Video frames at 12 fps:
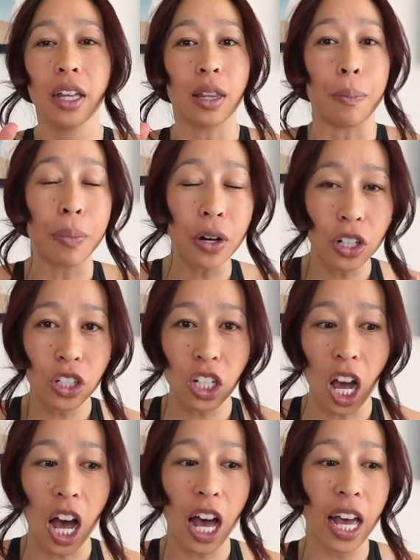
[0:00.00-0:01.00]
the bird
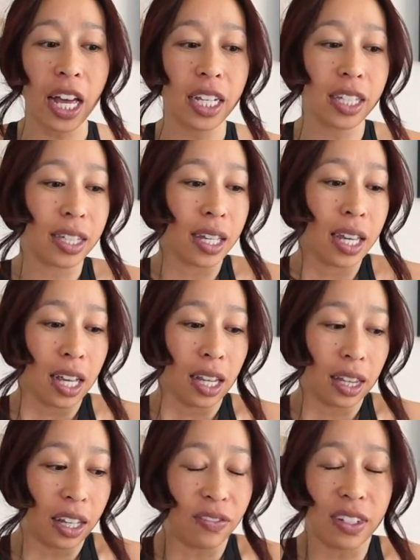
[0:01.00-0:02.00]
dogs,
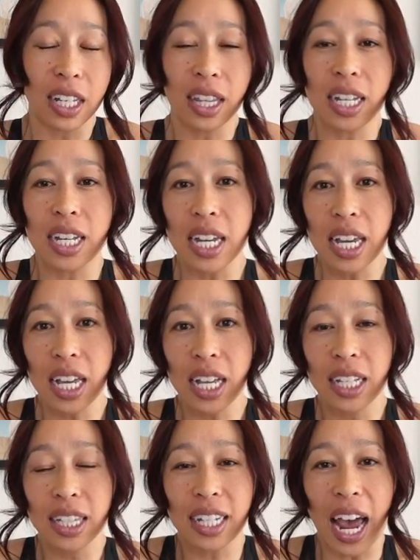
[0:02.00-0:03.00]
lifting the
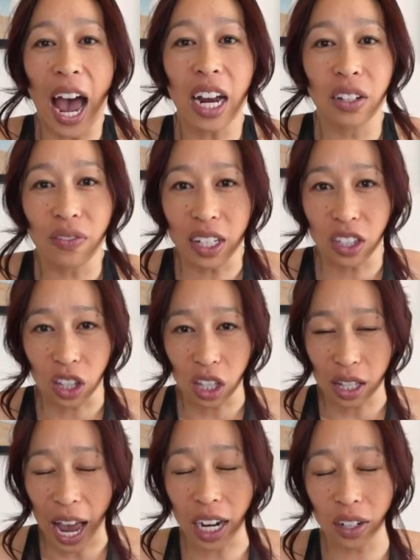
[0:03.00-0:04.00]
knees to
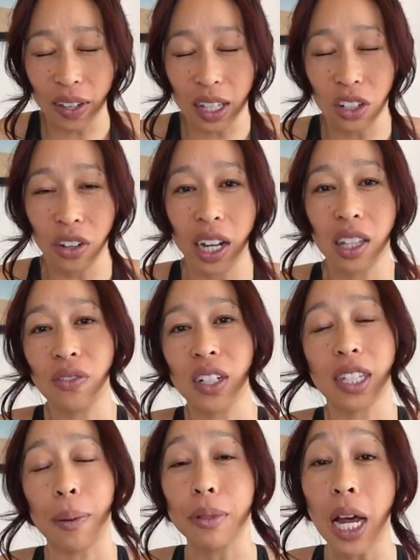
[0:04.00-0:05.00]
activate the transverse
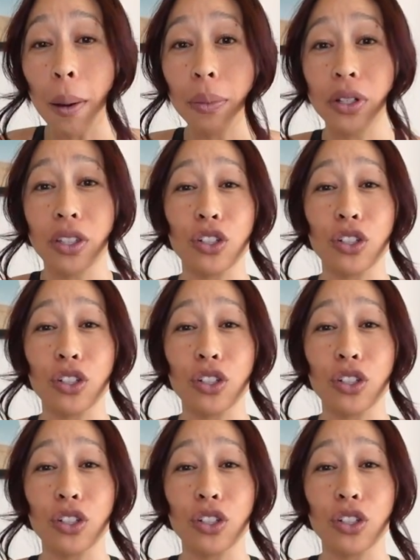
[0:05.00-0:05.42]
abdominals.